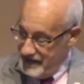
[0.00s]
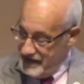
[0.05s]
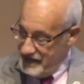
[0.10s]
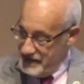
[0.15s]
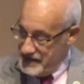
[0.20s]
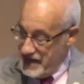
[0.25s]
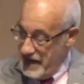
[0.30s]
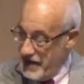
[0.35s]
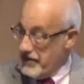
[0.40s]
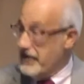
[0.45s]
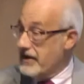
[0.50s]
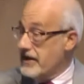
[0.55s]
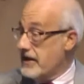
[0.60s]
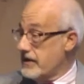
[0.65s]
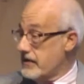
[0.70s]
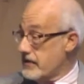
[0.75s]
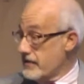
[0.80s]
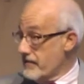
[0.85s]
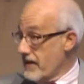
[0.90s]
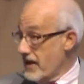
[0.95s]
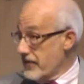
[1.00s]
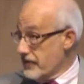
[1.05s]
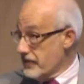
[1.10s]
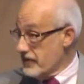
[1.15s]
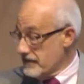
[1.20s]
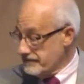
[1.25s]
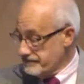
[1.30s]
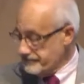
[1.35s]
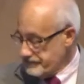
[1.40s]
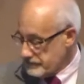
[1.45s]
Tara and her
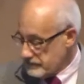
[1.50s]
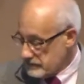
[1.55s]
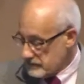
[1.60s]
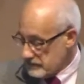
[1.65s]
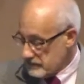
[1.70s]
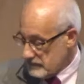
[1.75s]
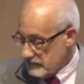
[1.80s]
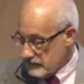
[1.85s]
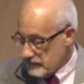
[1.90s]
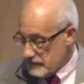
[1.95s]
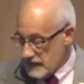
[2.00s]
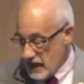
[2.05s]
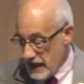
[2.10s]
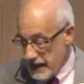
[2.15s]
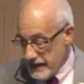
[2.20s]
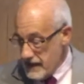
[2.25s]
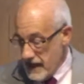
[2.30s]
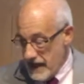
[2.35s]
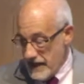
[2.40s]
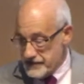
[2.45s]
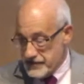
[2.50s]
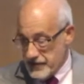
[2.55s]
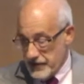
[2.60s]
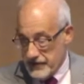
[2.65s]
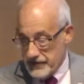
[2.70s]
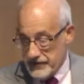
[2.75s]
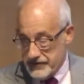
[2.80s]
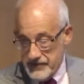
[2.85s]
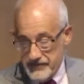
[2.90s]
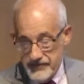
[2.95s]
mother had not
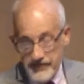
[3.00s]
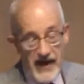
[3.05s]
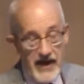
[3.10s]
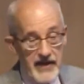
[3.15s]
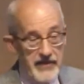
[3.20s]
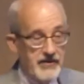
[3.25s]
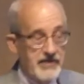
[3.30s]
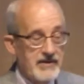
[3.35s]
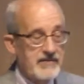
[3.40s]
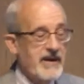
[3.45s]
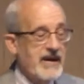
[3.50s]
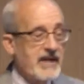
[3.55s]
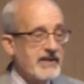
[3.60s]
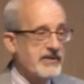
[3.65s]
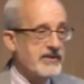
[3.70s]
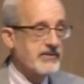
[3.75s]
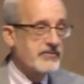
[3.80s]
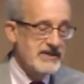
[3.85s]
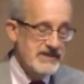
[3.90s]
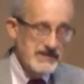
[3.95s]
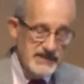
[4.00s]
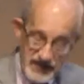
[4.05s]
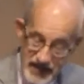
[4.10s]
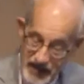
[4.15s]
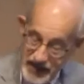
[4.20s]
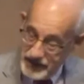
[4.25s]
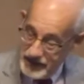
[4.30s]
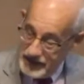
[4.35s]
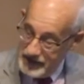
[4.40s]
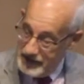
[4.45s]
told her father about the
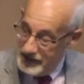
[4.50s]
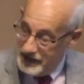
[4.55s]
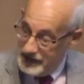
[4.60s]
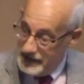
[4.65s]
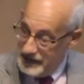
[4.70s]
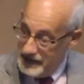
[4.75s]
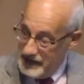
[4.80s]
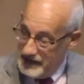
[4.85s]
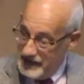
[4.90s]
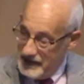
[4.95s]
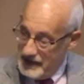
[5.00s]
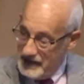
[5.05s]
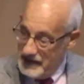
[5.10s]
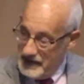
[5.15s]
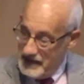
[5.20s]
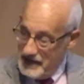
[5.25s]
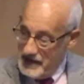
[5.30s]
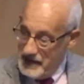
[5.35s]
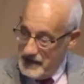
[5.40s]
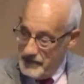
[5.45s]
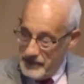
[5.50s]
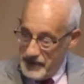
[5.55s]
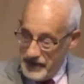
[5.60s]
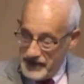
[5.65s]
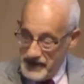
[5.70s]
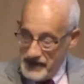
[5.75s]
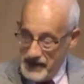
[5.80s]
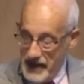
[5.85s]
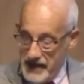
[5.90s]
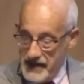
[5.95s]
recital, but the
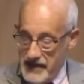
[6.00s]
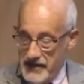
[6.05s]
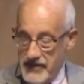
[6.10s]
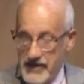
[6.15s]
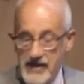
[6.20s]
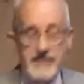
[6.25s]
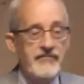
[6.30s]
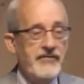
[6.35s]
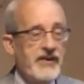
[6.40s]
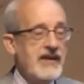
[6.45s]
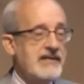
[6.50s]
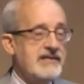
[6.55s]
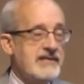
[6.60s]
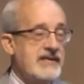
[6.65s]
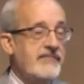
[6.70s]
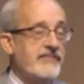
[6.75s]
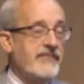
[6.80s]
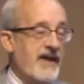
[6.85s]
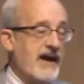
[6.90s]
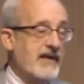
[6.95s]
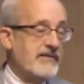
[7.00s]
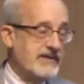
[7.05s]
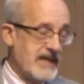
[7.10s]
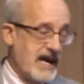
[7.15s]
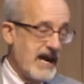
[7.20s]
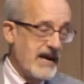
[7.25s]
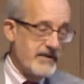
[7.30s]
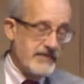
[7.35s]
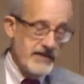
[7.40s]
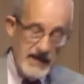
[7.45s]
night of the event he found
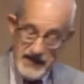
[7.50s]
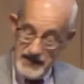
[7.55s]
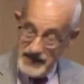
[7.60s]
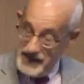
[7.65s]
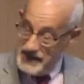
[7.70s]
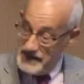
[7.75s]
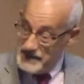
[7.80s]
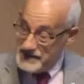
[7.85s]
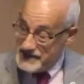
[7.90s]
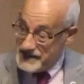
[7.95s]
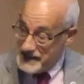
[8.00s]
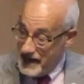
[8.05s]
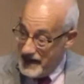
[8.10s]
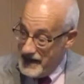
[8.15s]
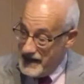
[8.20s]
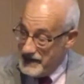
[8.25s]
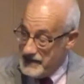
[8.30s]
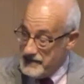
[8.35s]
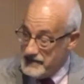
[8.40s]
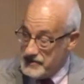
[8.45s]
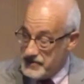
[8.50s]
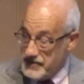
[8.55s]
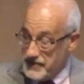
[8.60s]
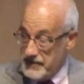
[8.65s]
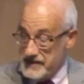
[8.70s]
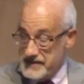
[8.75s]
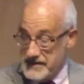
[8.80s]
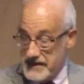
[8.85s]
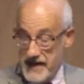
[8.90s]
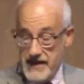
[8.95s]
out and he decided to
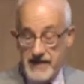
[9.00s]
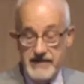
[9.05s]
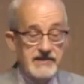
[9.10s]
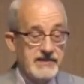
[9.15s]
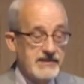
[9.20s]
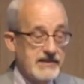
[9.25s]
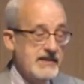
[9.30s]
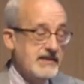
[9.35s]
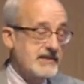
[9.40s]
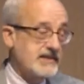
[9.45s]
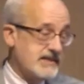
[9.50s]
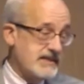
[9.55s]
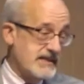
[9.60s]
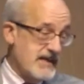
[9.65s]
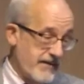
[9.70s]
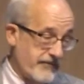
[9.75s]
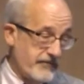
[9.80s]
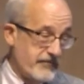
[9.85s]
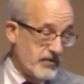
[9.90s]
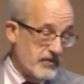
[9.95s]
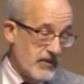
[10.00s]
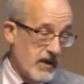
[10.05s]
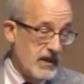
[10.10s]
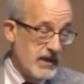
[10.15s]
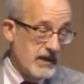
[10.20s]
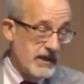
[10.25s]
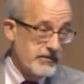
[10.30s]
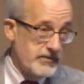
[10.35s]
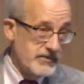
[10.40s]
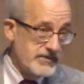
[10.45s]
attend, since, after all,
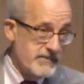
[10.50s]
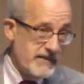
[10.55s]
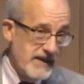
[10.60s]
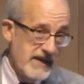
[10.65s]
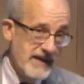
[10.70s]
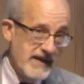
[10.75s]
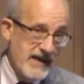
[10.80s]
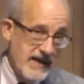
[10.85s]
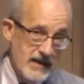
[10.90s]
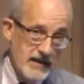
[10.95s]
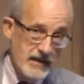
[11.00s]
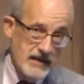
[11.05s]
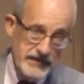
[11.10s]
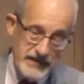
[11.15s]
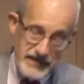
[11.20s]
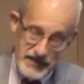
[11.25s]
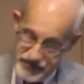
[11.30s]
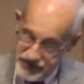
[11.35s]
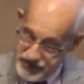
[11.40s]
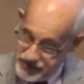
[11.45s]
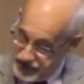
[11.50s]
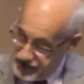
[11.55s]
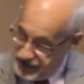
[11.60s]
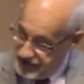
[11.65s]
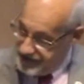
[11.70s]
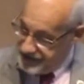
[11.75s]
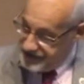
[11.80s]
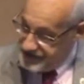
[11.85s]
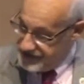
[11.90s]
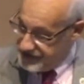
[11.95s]
it was being held at the
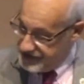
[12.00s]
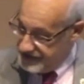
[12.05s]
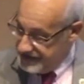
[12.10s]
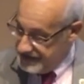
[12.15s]
church.